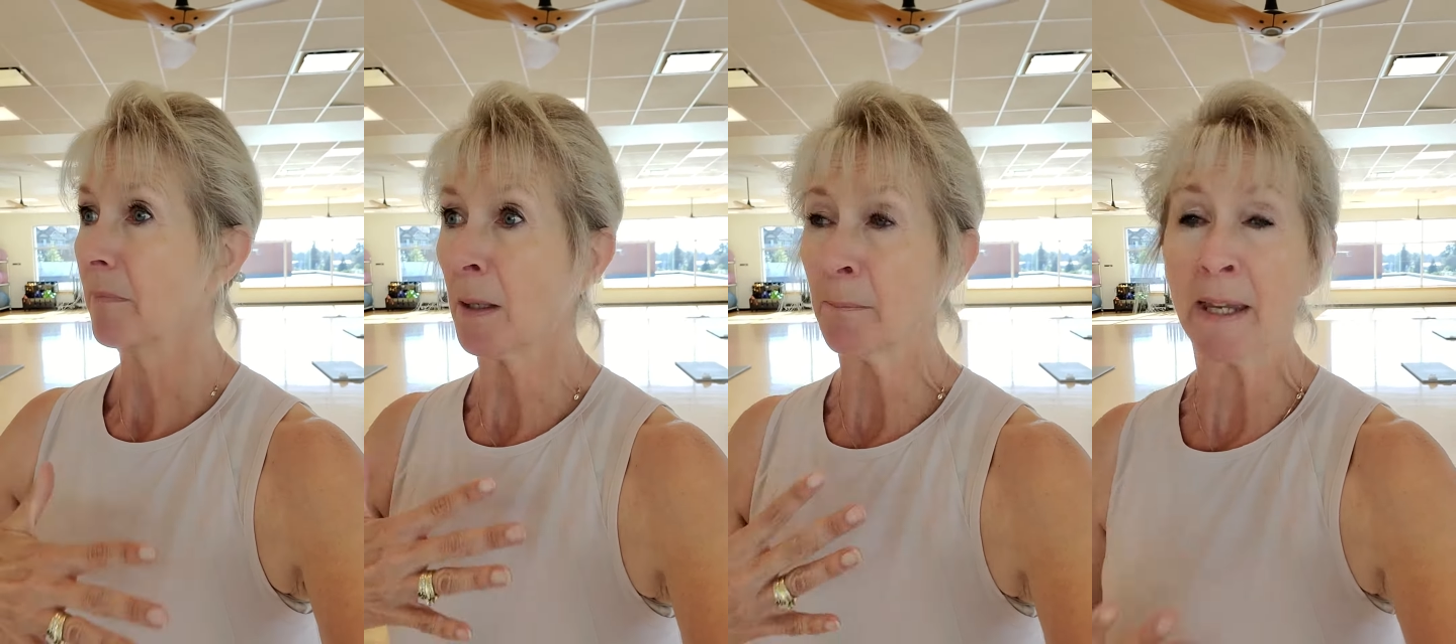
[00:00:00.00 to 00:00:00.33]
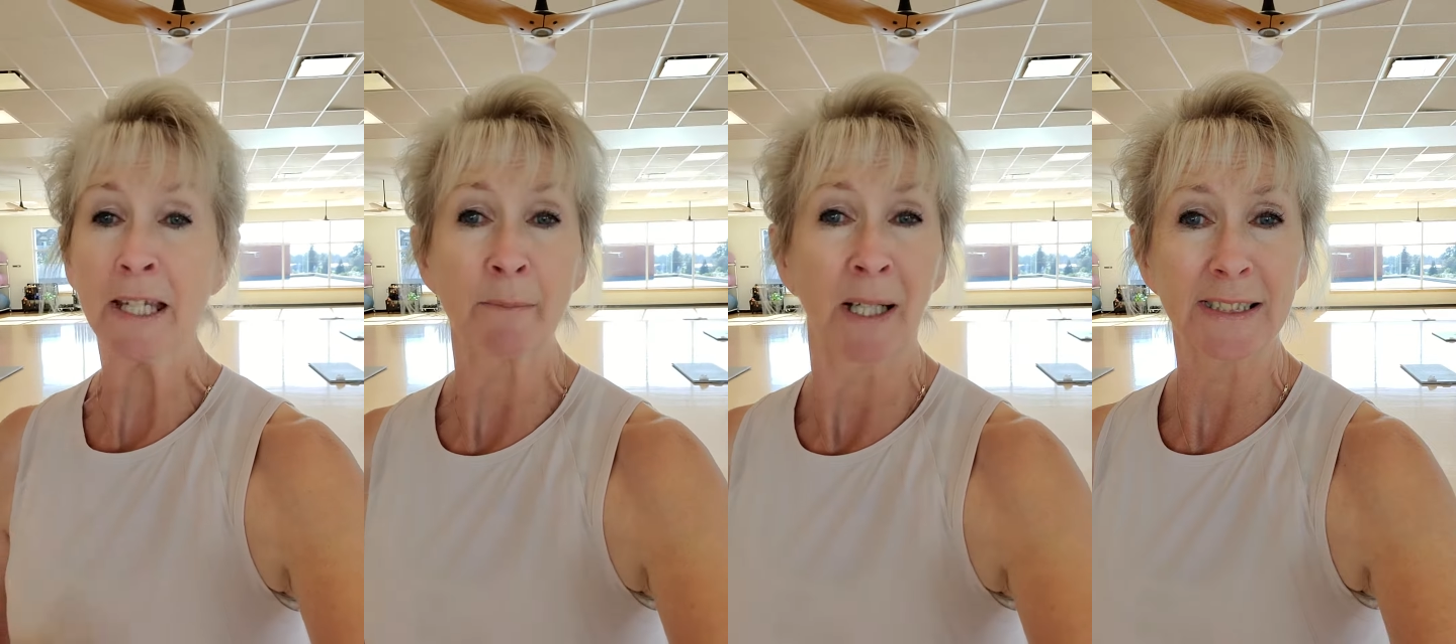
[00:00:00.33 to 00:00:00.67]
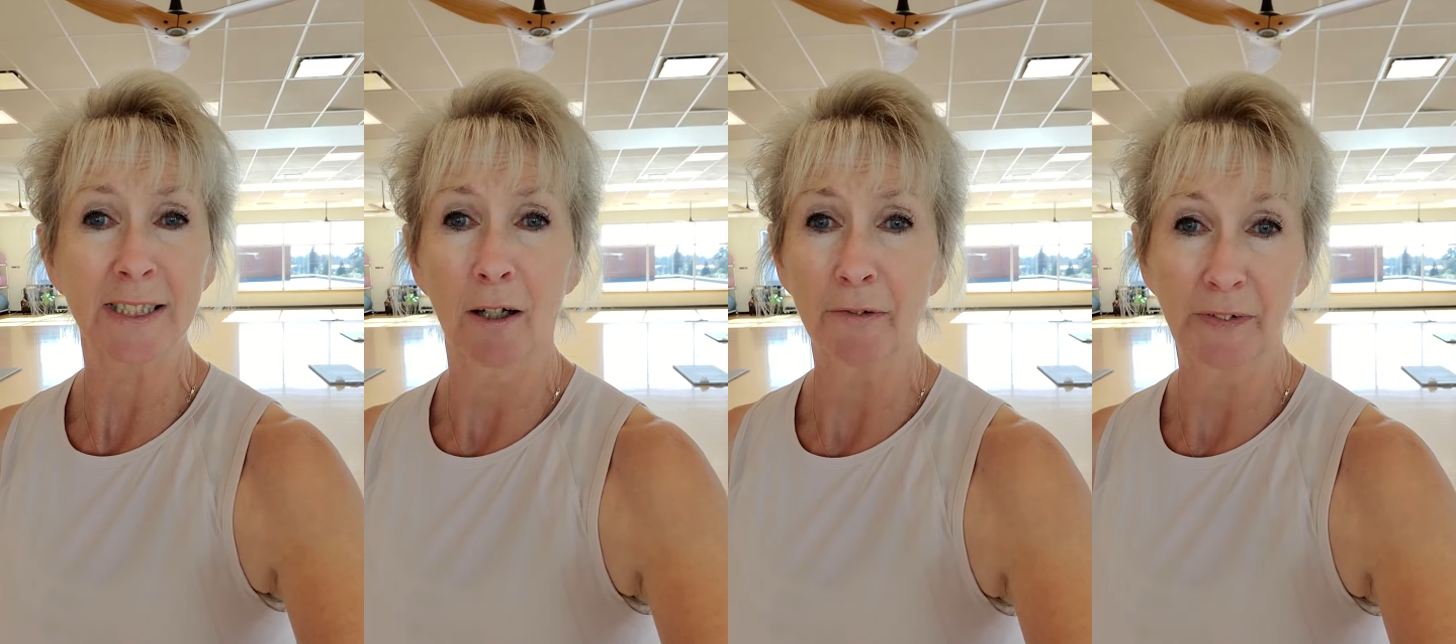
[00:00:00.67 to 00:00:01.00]
make
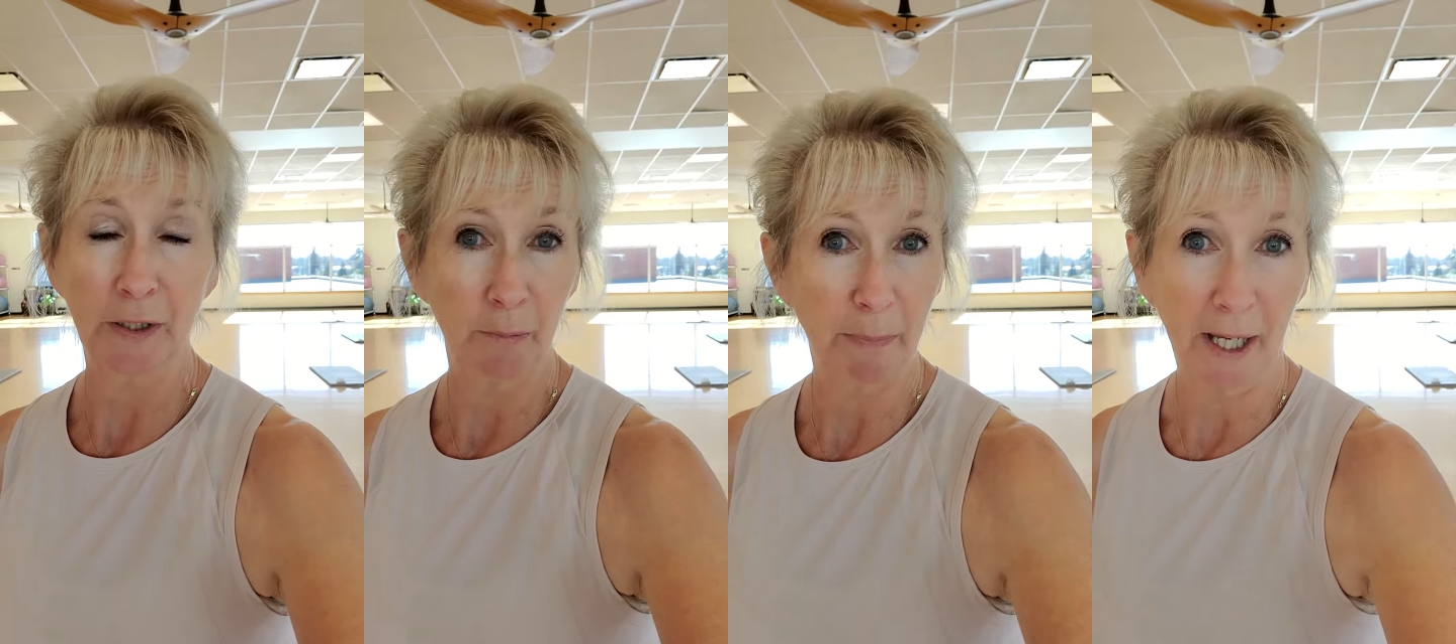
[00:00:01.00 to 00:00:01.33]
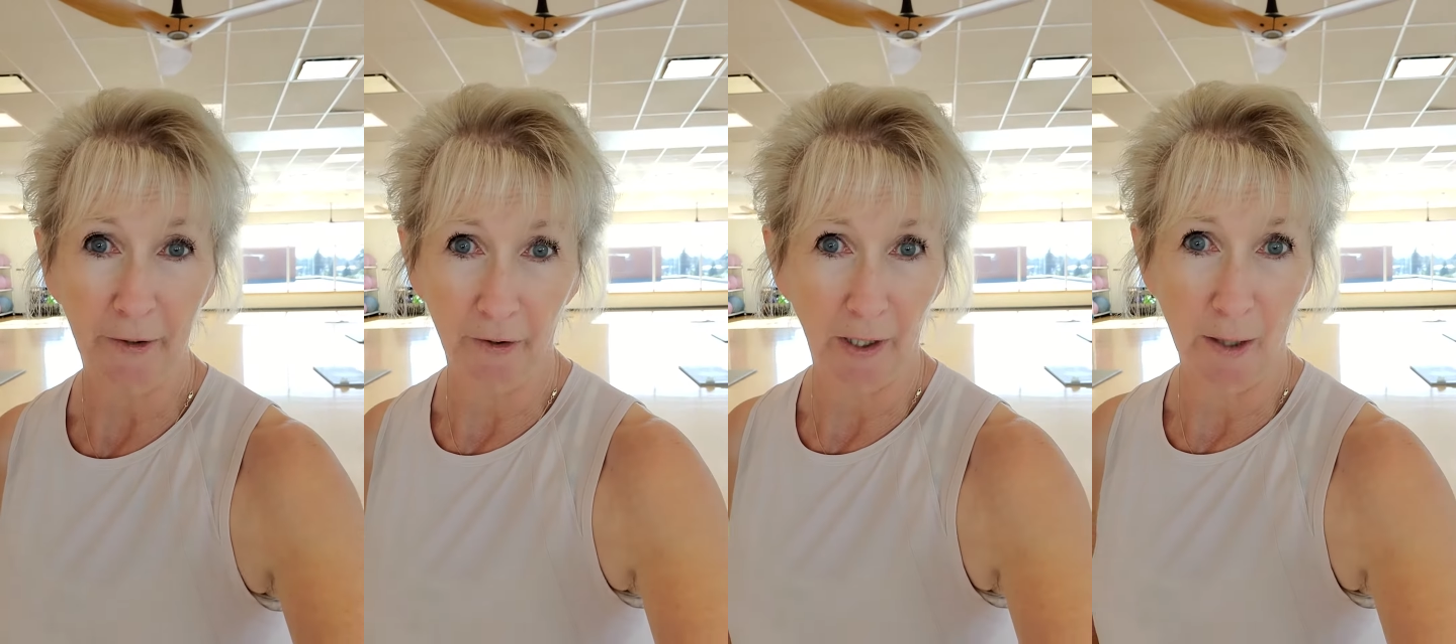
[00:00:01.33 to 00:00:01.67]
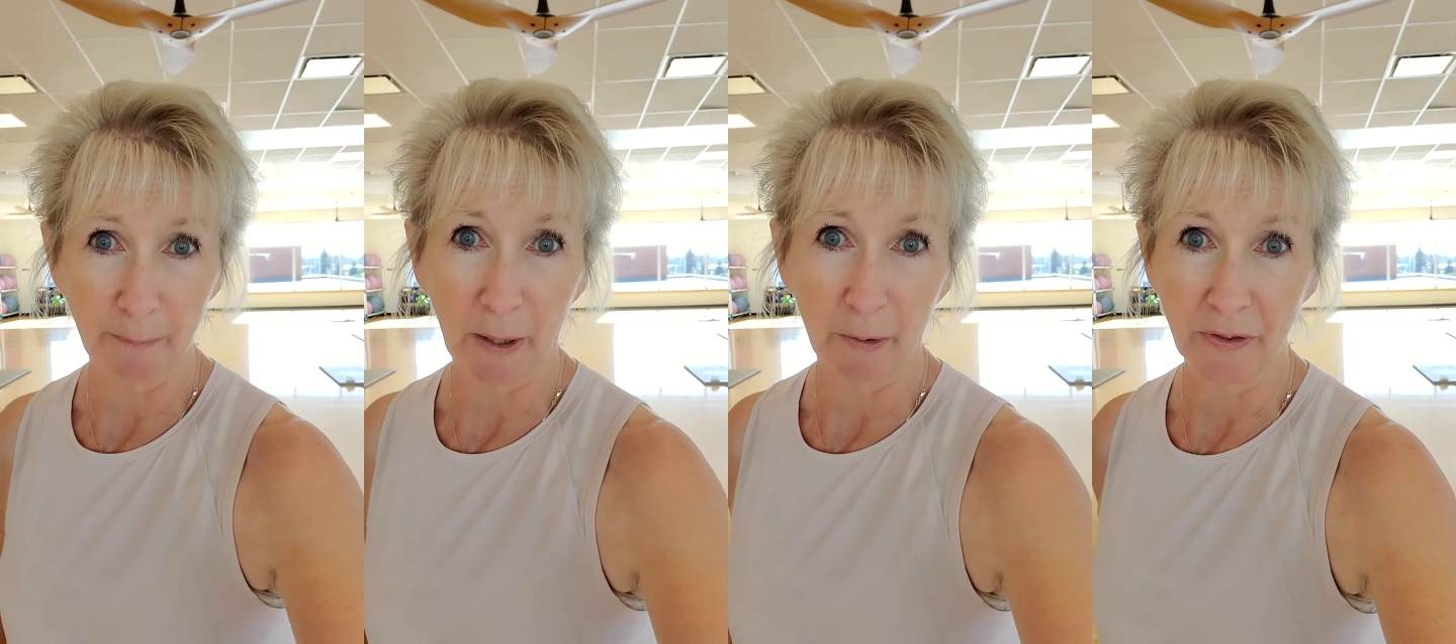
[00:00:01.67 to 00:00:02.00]
myself feel better
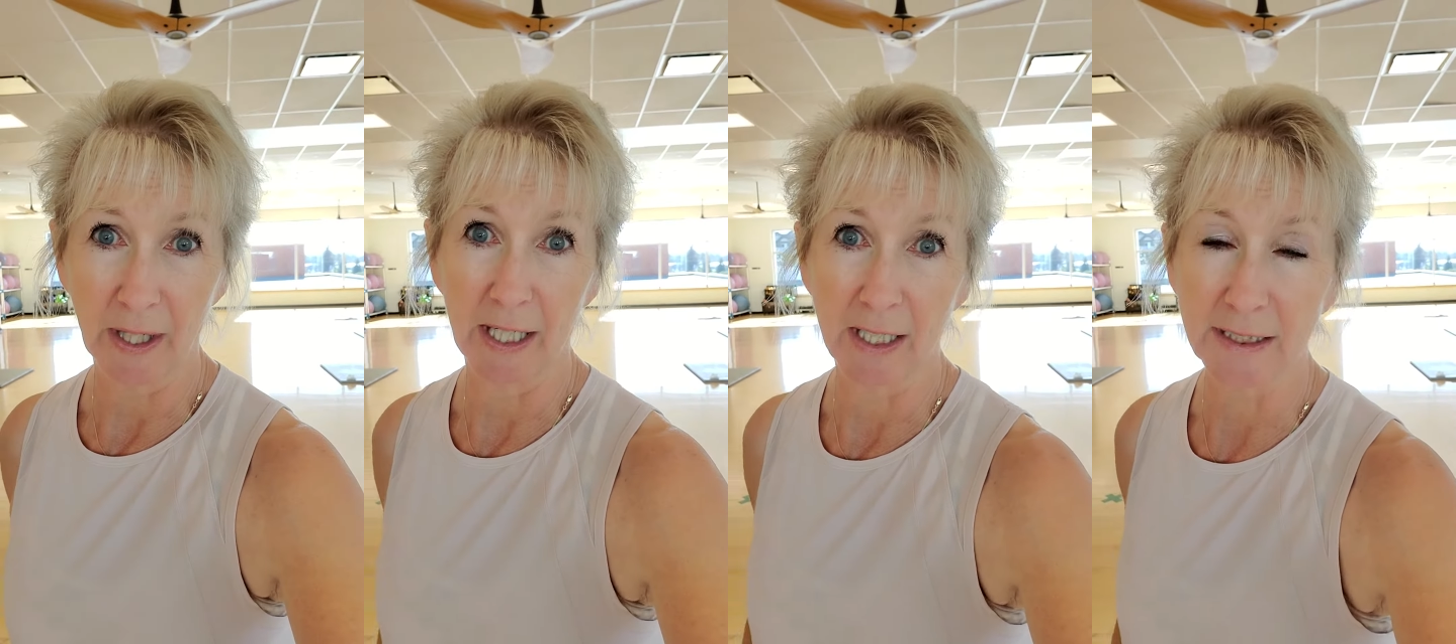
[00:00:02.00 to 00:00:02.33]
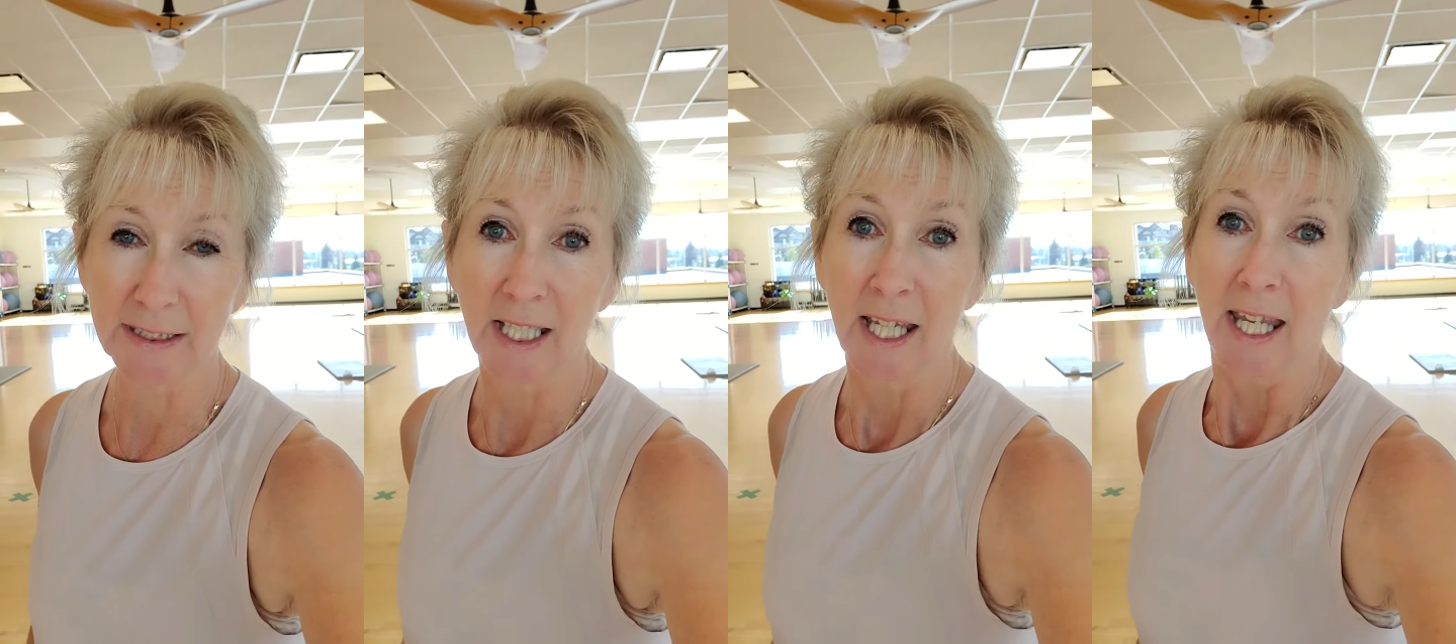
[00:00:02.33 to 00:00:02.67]
about things.